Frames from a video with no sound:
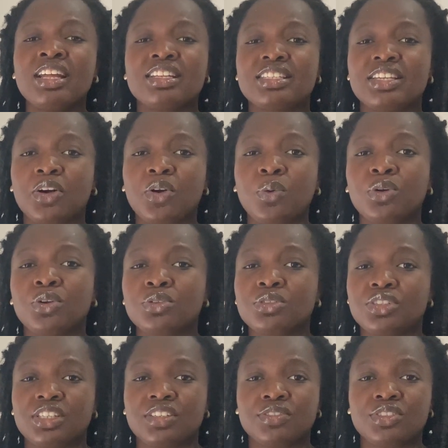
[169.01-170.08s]
The second one
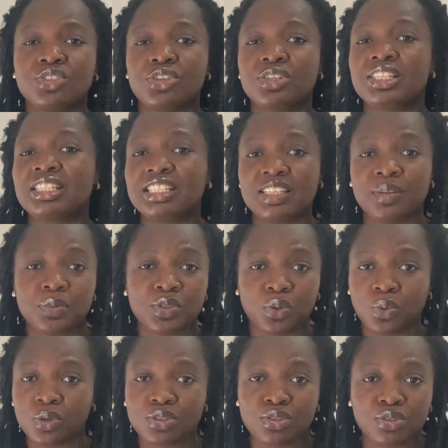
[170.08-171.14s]
also gives you just tips on
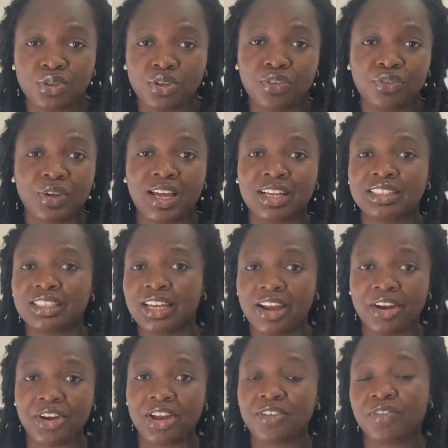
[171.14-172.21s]
what to do if you're at the
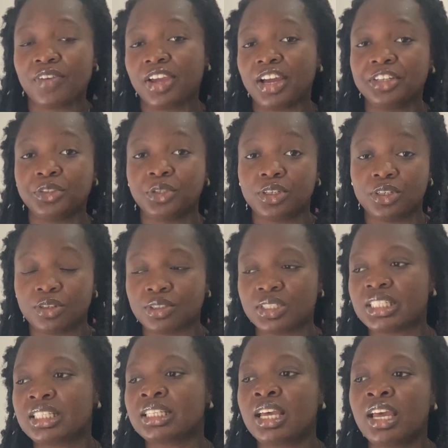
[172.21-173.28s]
career fair and you're
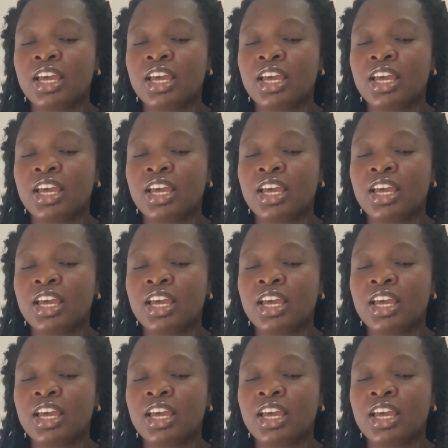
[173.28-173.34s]
lost.